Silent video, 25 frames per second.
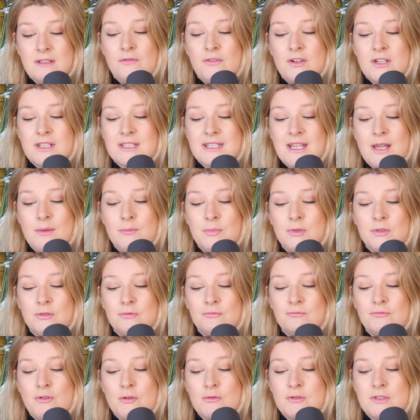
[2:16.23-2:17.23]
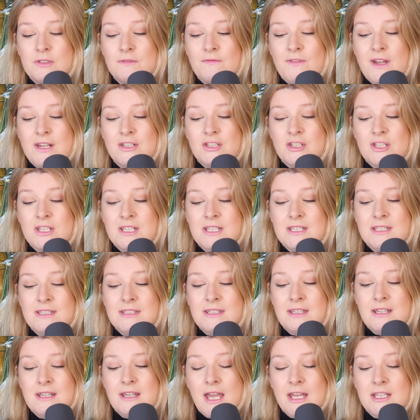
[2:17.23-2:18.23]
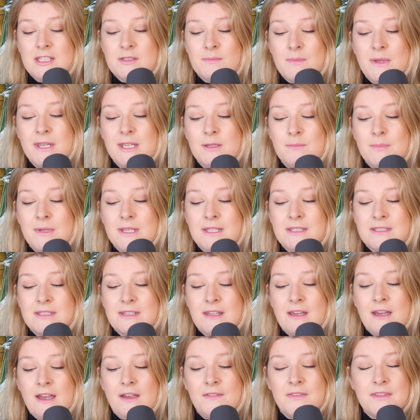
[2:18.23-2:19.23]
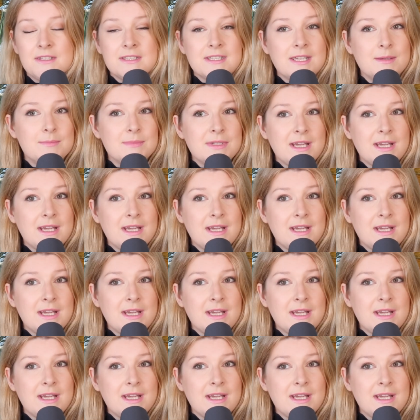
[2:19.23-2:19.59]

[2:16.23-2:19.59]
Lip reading: For example, roast veggies and make pizza at the same